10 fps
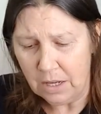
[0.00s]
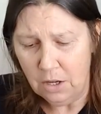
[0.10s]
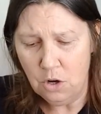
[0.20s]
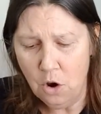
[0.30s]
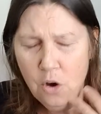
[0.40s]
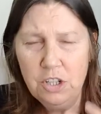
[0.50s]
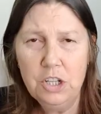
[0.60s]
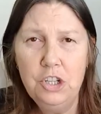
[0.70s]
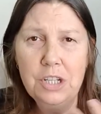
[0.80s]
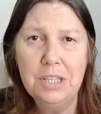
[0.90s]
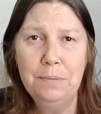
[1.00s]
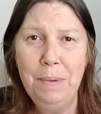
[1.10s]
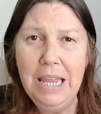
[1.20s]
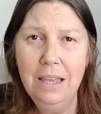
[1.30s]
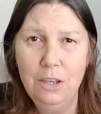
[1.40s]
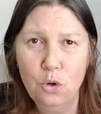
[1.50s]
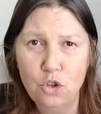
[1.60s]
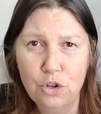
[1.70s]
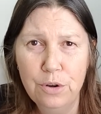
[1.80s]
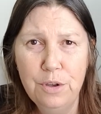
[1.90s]
not just speaking your
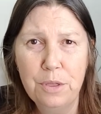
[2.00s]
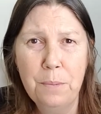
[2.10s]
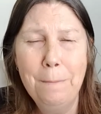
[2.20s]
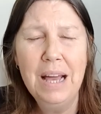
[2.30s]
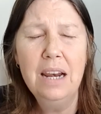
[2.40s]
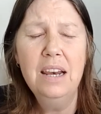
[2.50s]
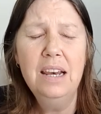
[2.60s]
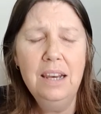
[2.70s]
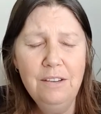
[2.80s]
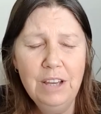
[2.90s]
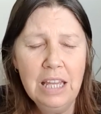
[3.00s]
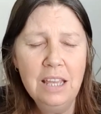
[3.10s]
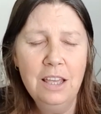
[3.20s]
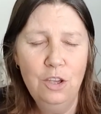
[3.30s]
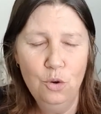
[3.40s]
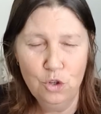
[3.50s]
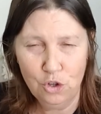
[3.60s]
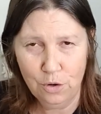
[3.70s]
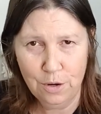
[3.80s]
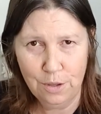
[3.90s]
truth, but living your
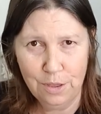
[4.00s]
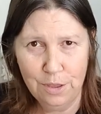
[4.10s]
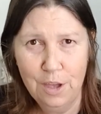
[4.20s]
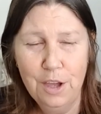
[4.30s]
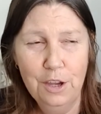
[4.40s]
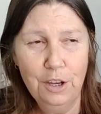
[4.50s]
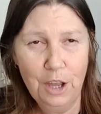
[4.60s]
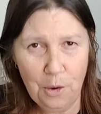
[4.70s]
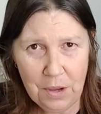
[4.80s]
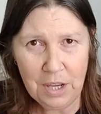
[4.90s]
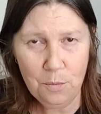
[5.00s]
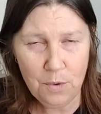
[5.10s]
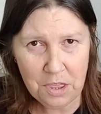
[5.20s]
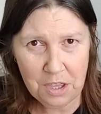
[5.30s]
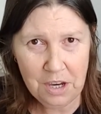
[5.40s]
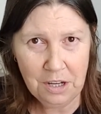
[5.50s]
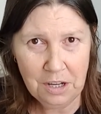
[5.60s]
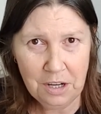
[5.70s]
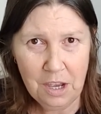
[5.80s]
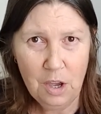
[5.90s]
truth, going
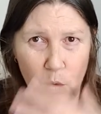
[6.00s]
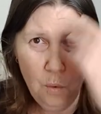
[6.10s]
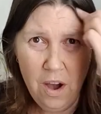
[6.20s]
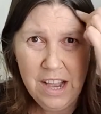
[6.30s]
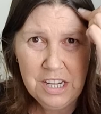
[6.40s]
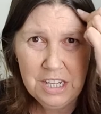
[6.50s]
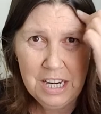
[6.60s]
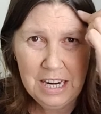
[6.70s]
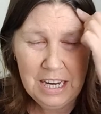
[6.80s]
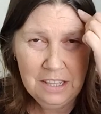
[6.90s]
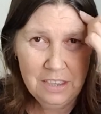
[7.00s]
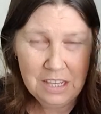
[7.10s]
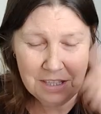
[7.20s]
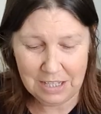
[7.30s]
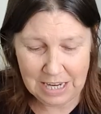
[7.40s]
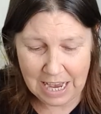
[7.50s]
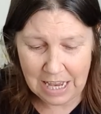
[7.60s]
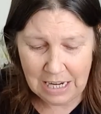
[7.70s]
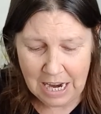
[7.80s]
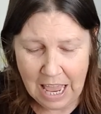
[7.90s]
within, quietening this
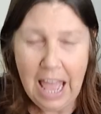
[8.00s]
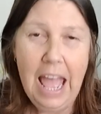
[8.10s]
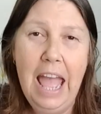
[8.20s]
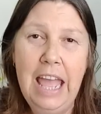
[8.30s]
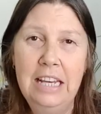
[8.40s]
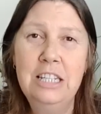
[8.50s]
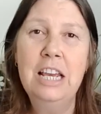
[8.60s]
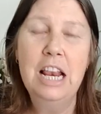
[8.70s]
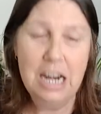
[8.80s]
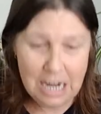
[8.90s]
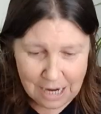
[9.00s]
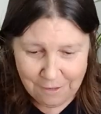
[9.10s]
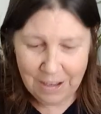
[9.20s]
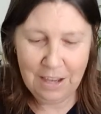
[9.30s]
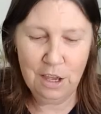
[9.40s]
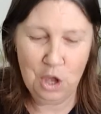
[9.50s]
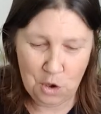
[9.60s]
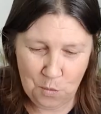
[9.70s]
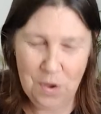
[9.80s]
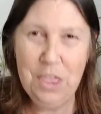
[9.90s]
down and living
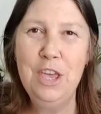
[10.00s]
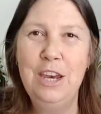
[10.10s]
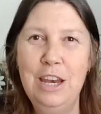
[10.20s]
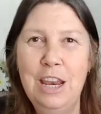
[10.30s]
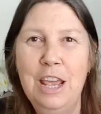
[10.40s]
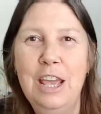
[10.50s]
within,